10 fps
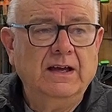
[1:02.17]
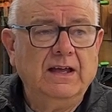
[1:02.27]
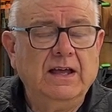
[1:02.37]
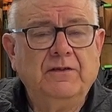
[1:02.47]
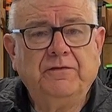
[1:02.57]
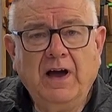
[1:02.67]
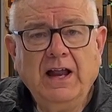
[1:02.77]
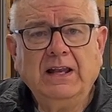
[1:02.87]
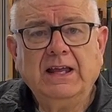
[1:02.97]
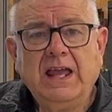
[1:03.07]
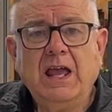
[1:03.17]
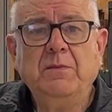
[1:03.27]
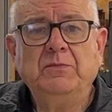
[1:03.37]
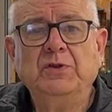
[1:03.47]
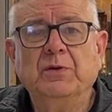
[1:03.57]
it finally
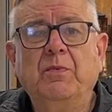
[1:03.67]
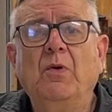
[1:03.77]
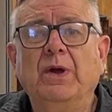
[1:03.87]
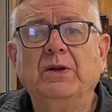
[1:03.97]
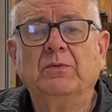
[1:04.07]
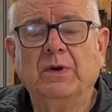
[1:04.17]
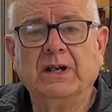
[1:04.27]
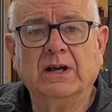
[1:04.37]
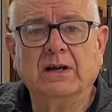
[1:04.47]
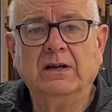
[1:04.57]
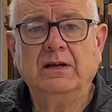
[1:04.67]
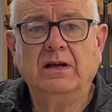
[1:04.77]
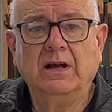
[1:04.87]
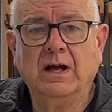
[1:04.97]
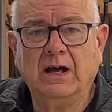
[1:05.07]
came to the point where
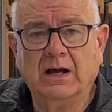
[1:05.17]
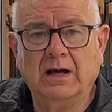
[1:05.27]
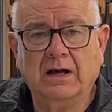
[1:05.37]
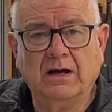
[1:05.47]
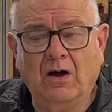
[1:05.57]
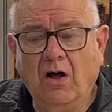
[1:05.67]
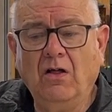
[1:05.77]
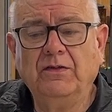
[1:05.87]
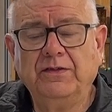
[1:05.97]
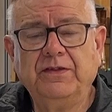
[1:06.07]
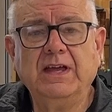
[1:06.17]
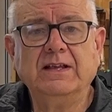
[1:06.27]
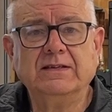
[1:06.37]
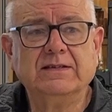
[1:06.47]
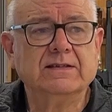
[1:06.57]
all the
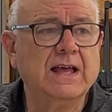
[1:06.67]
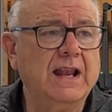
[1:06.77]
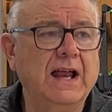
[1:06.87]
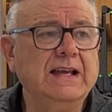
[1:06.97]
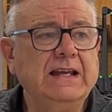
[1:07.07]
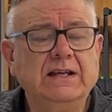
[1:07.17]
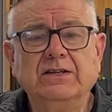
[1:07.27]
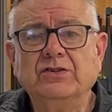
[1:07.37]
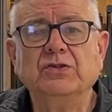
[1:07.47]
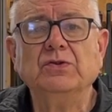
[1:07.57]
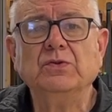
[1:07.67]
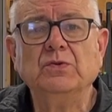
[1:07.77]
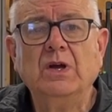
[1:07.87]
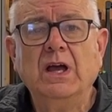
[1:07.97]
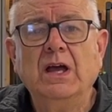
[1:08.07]
things that I needed
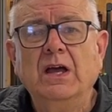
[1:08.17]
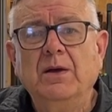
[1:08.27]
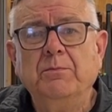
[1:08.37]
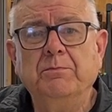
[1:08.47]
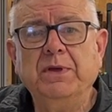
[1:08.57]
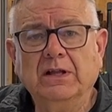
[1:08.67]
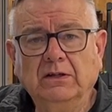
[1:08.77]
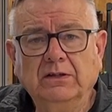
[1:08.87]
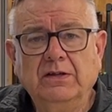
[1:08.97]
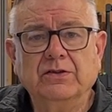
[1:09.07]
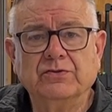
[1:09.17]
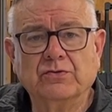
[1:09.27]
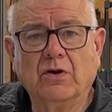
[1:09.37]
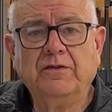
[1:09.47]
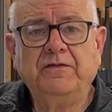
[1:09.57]
to build the
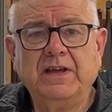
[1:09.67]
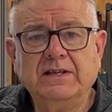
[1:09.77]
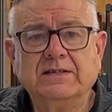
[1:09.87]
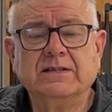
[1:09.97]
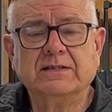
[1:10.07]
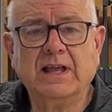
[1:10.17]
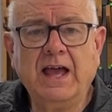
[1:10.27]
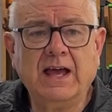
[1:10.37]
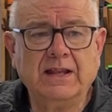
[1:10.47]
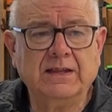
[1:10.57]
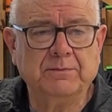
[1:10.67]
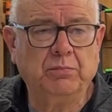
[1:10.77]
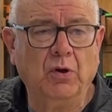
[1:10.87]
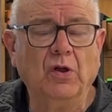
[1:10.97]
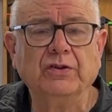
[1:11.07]
drawer faces and the
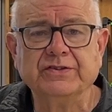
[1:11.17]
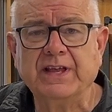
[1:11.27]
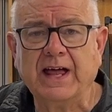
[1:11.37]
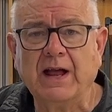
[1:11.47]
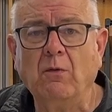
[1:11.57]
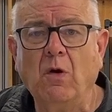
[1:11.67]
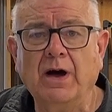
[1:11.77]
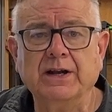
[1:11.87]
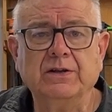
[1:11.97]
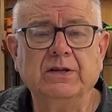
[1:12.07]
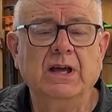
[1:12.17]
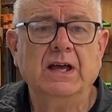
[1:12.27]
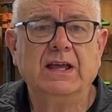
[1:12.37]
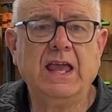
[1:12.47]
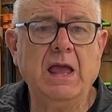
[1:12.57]
pulls that I wanted
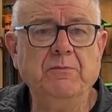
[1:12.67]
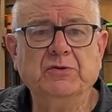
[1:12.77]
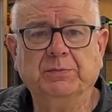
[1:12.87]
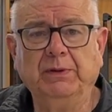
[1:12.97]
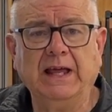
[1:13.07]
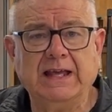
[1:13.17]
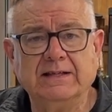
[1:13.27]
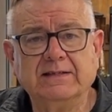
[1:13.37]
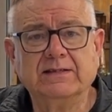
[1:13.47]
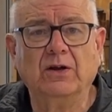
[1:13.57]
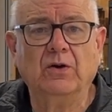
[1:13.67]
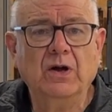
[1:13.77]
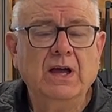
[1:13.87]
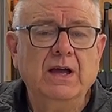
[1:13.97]
came to place. So